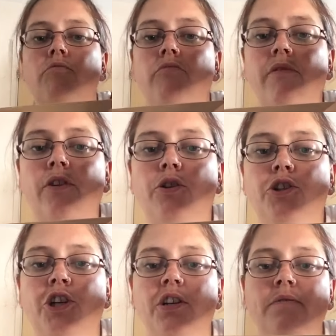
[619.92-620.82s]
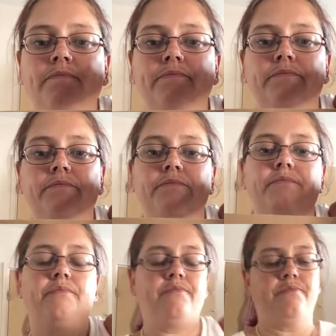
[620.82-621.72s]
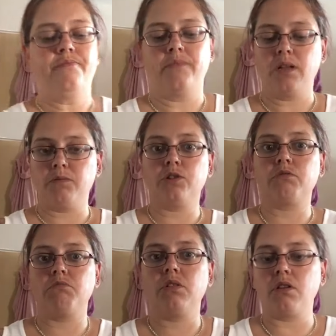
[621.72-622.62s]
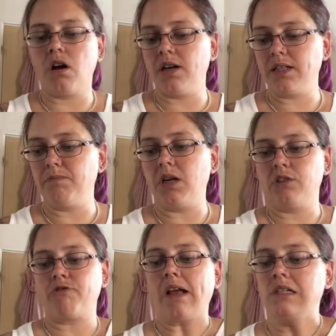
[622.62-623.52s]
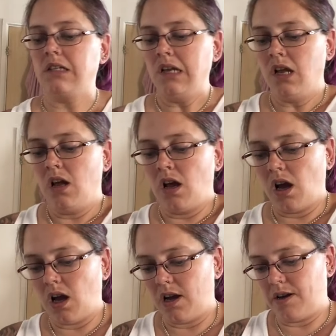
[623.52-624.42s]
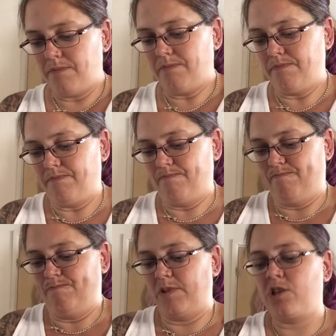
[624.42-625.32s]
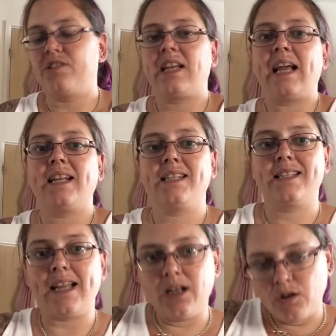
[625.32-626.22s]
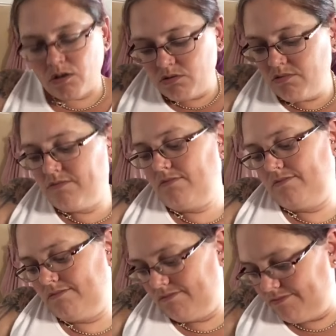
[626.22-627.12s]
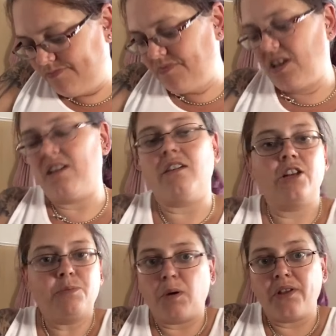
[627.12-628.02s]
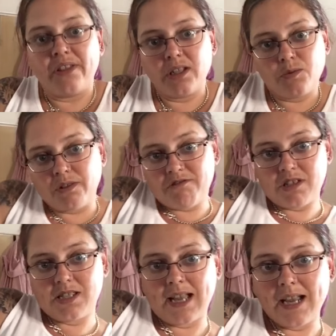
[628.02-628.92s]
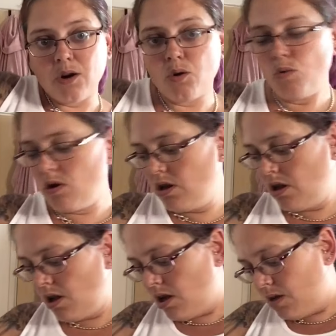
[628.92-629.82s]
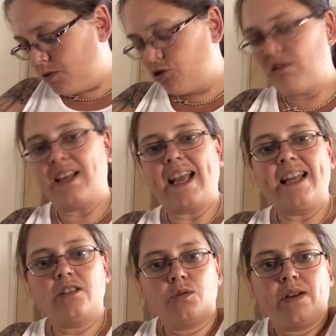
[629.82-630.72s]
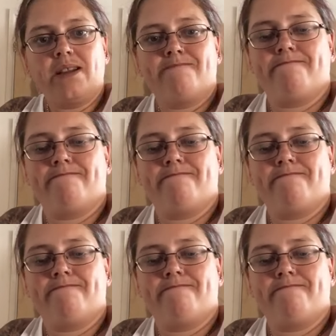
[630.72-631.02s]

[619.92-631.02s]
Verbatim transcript: Revolution. I'm just hiding my address. Because um, they had a sale on. And I only buy things when they're in a sale. I'm just trying to get into it.